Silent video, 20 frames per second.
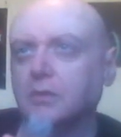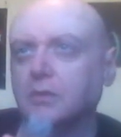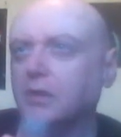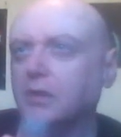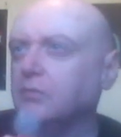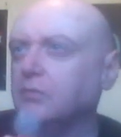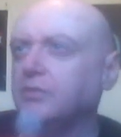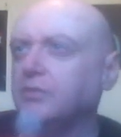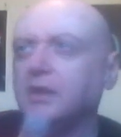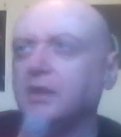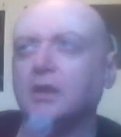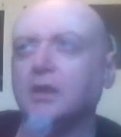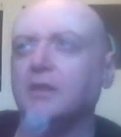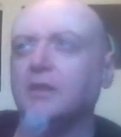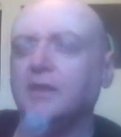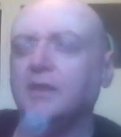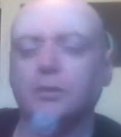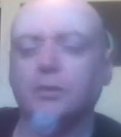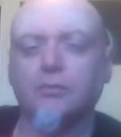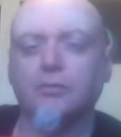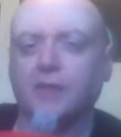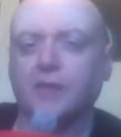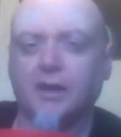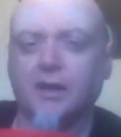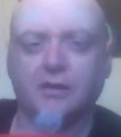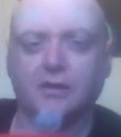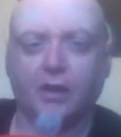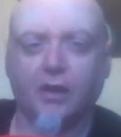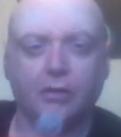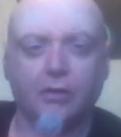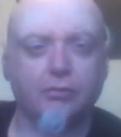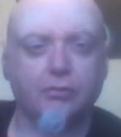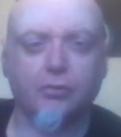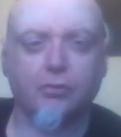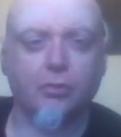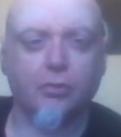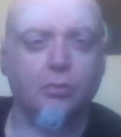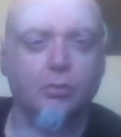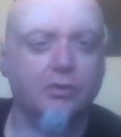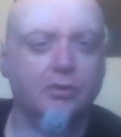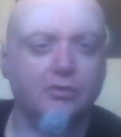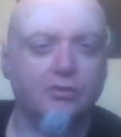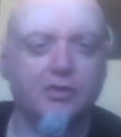I, think, I think it was like a dollar store one or